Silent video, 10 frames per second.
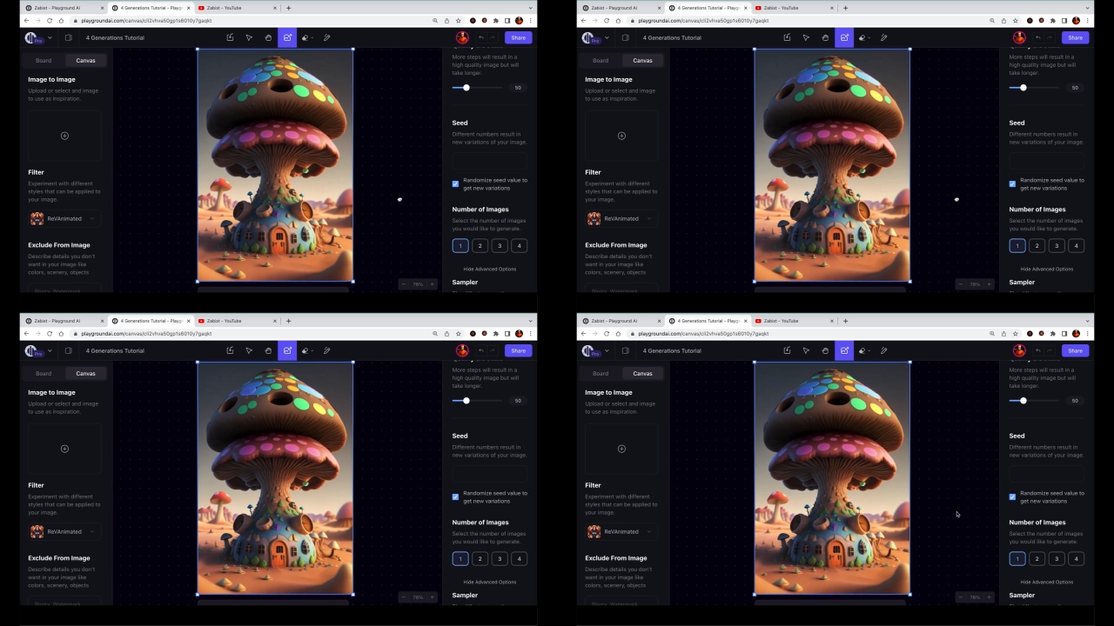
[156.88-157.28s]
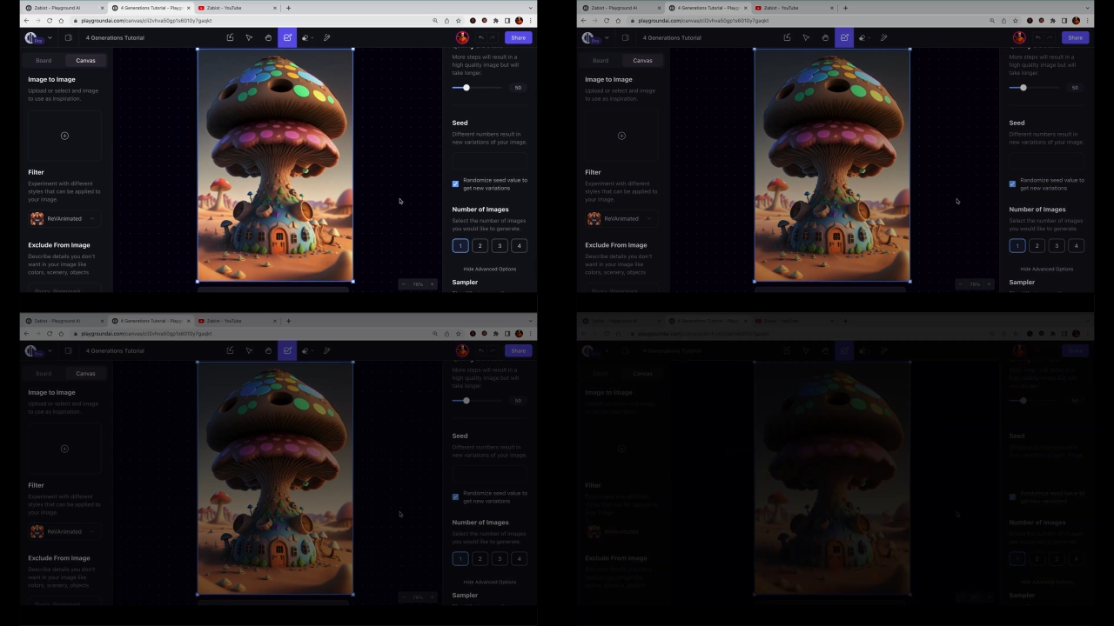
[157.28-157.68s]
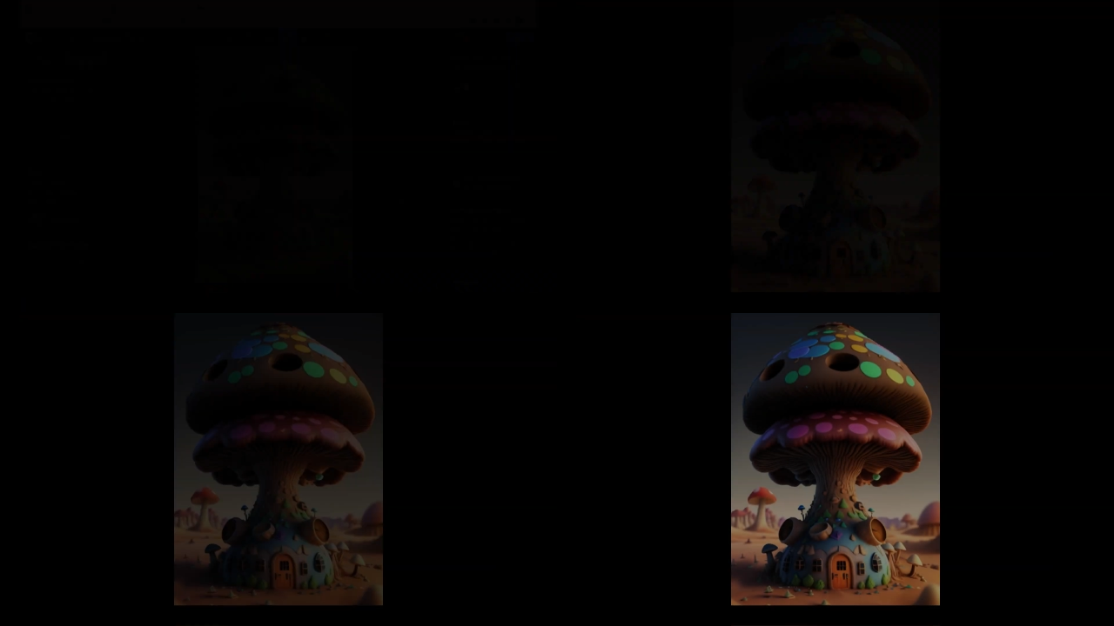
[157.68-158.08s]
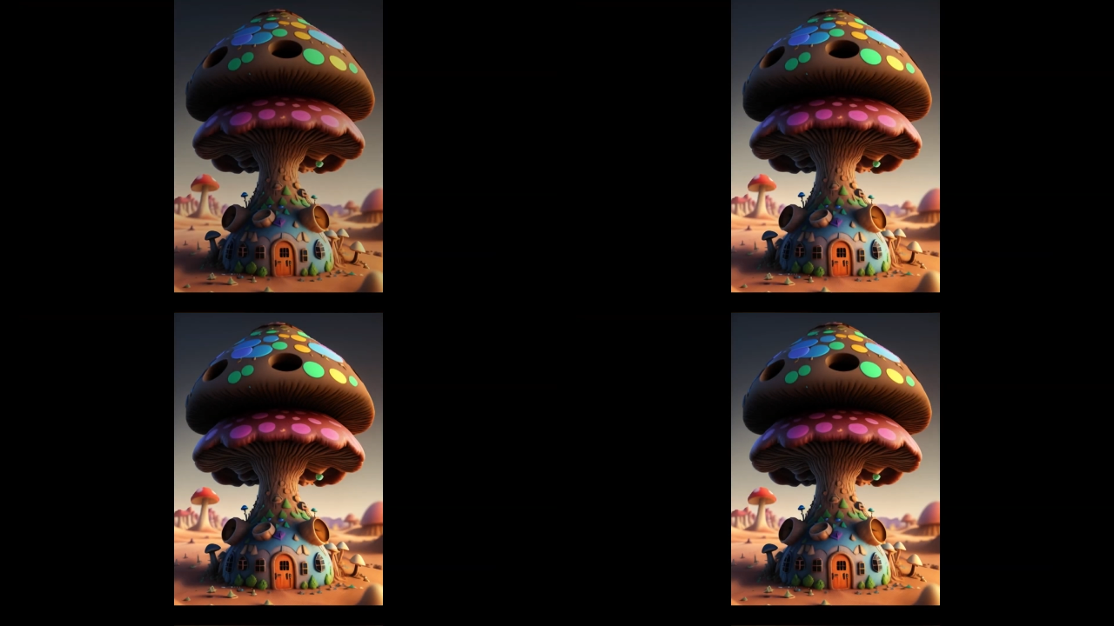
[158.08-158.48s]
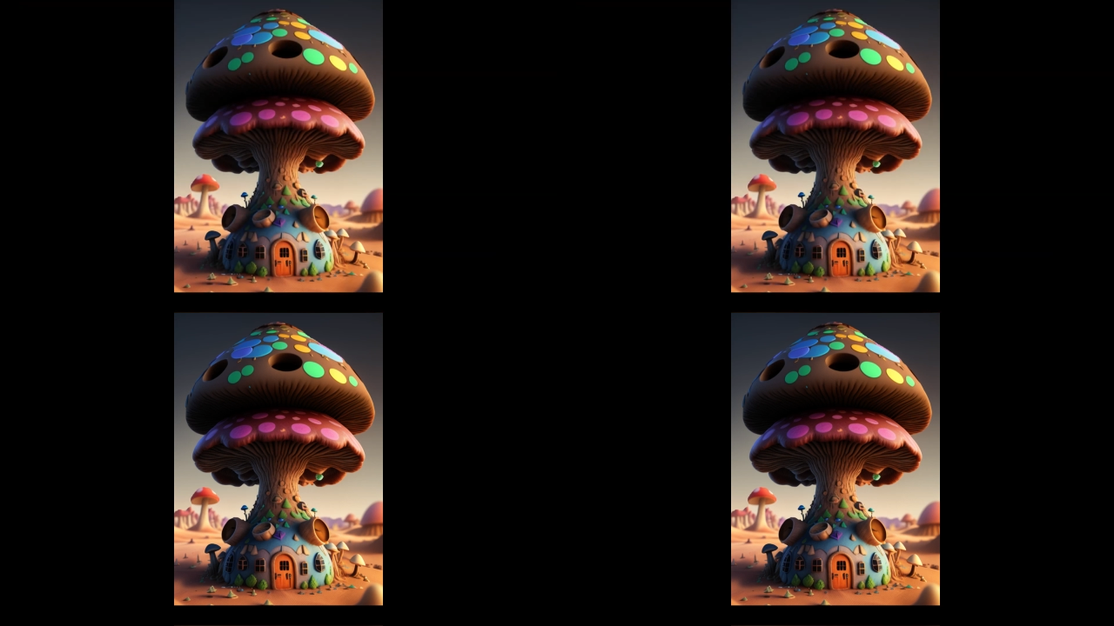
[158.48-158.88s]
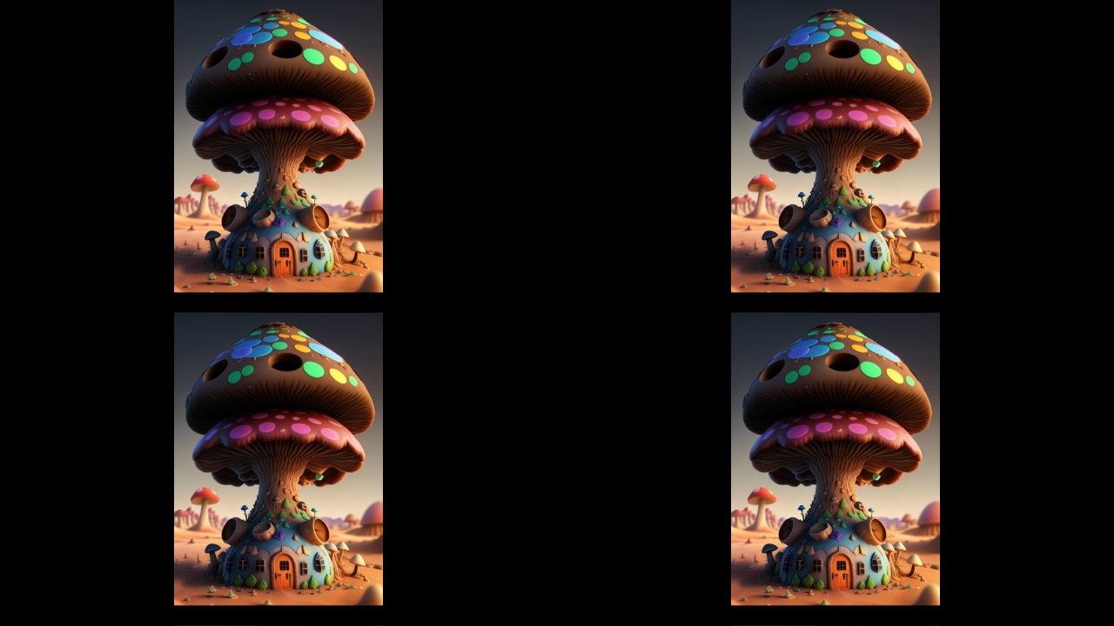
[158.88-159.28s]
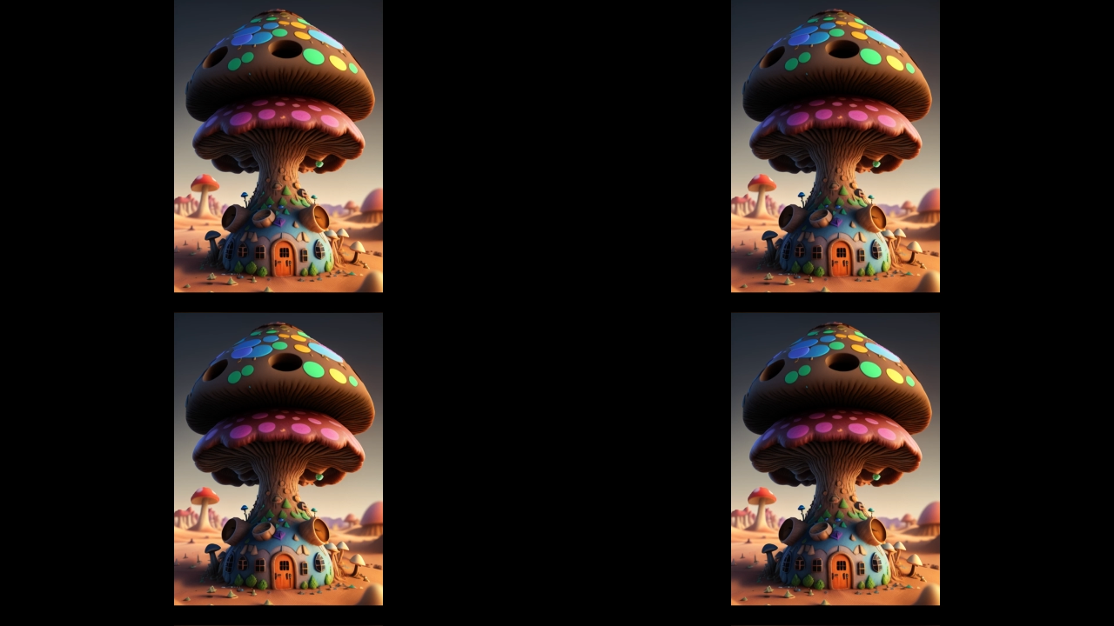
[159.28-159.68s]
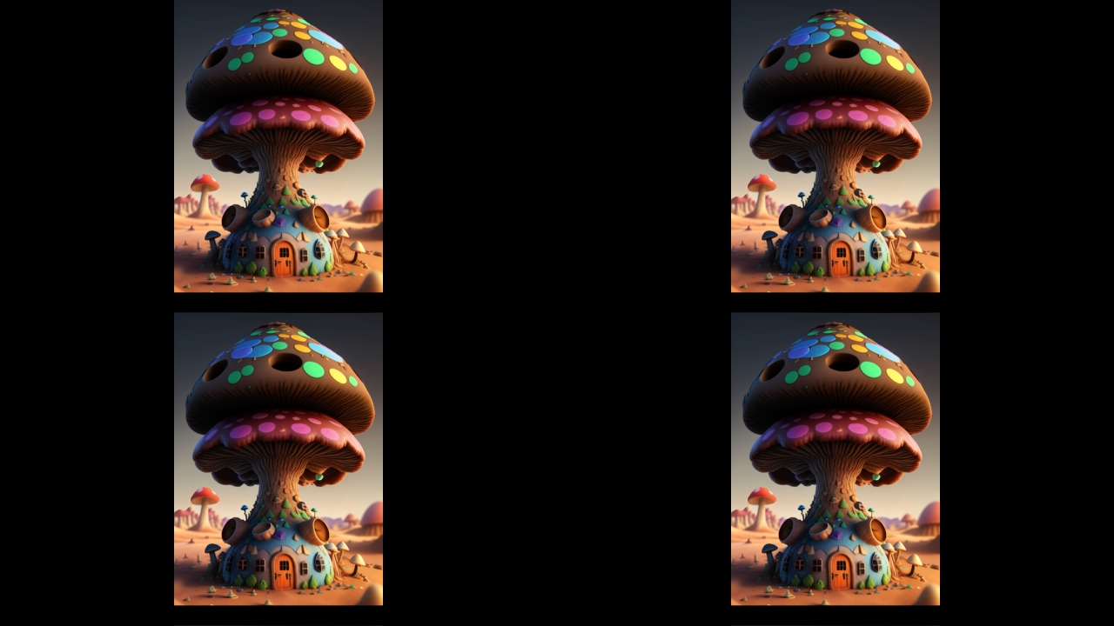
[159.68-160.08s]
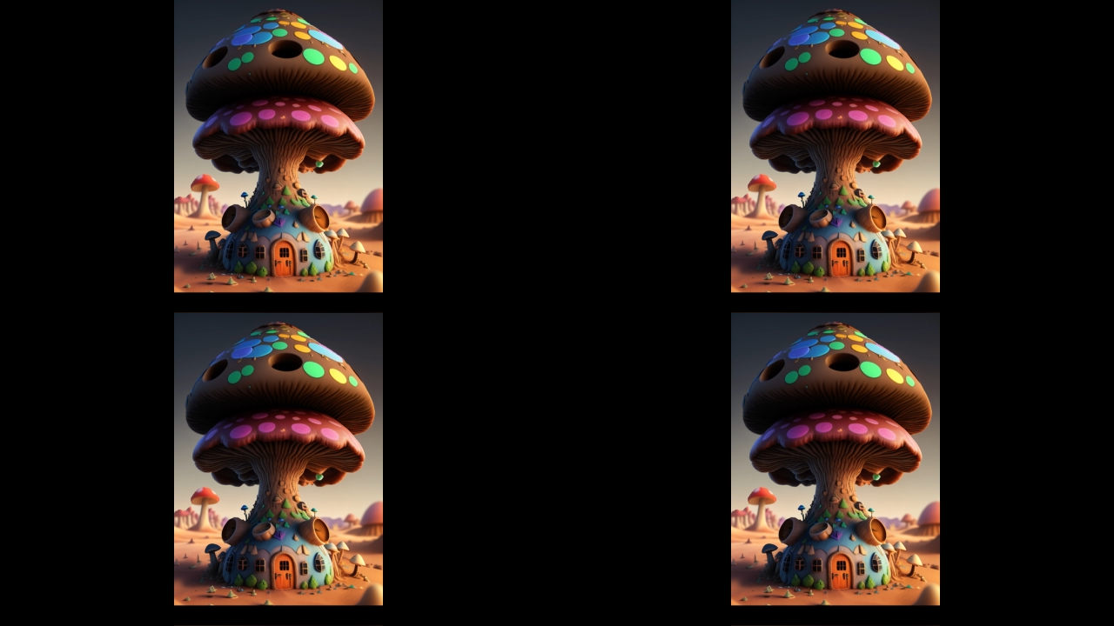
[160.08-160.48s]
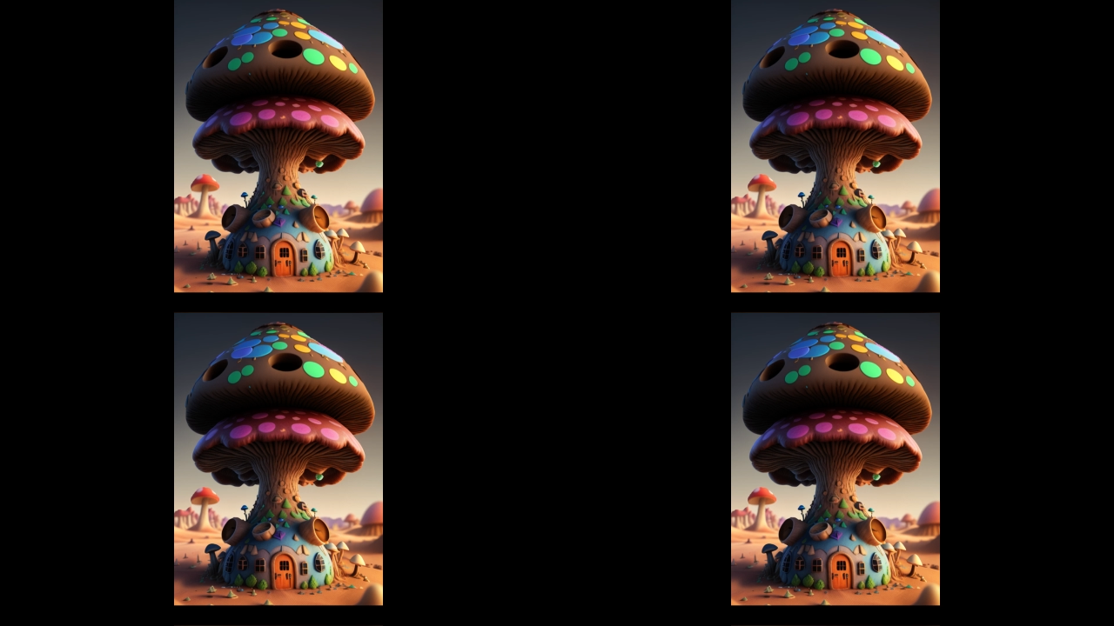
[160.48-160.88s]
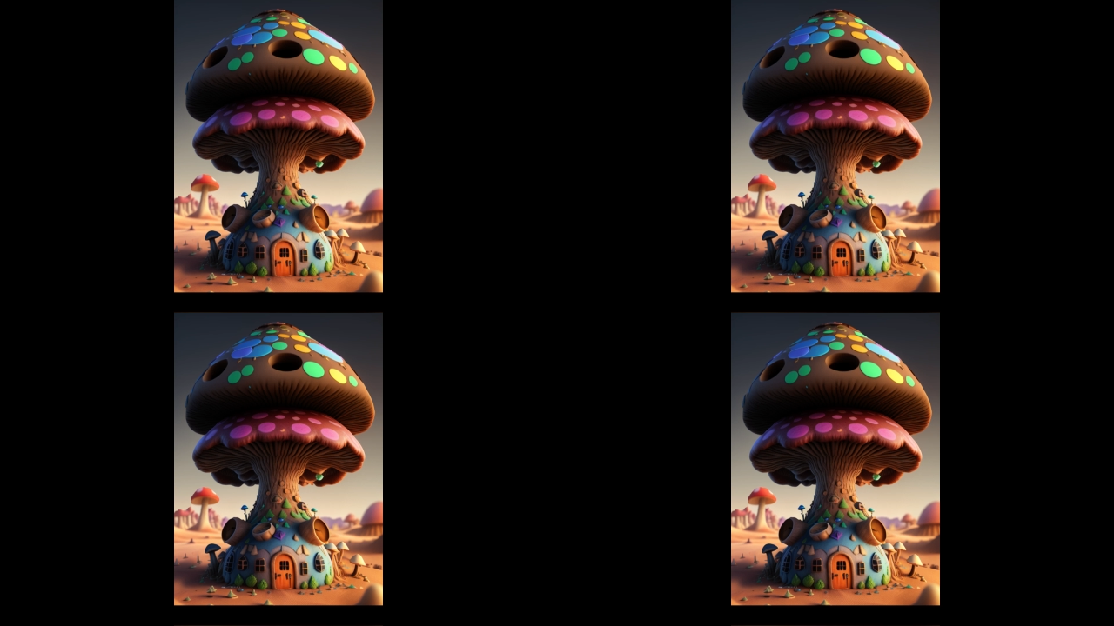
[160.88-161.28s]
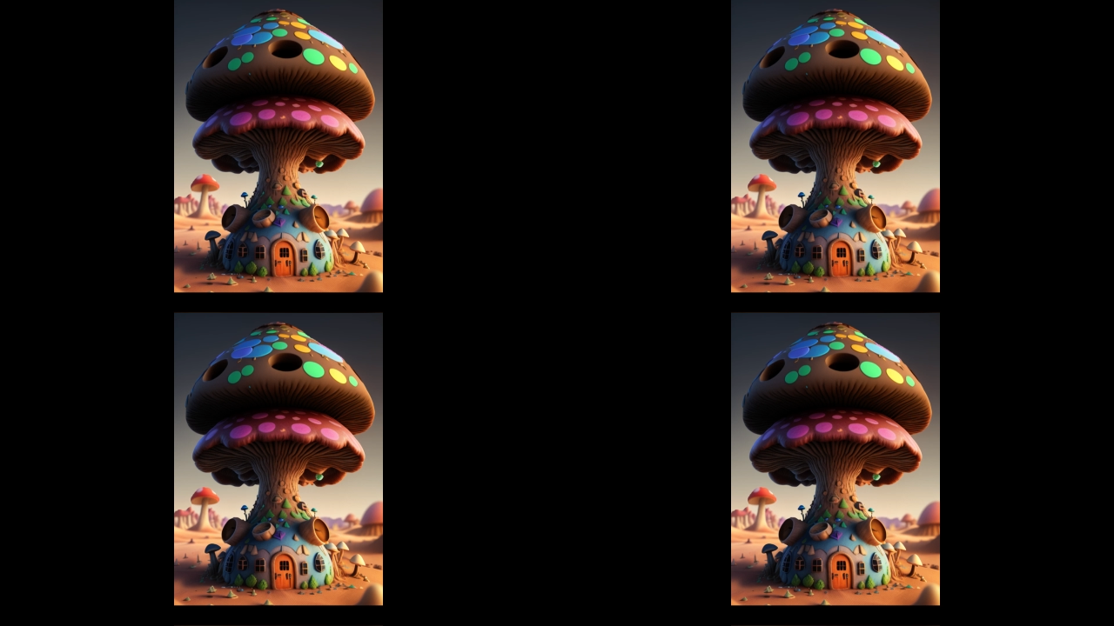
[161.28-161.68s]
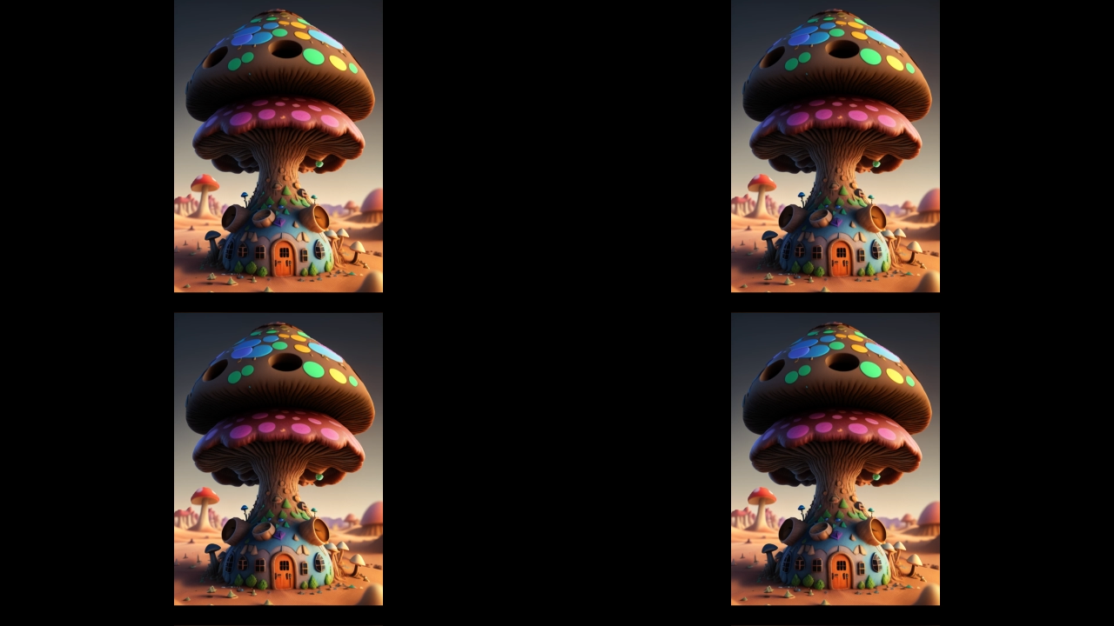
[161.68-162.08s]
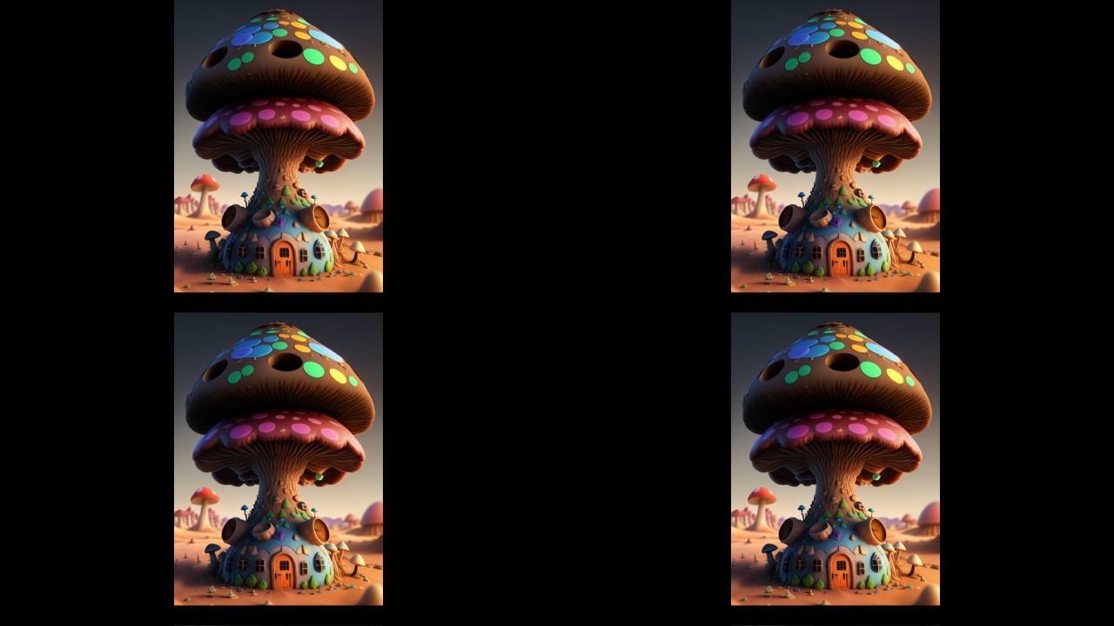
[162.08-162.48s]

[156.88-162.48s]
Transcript: No face is visible, so there are no lips to read.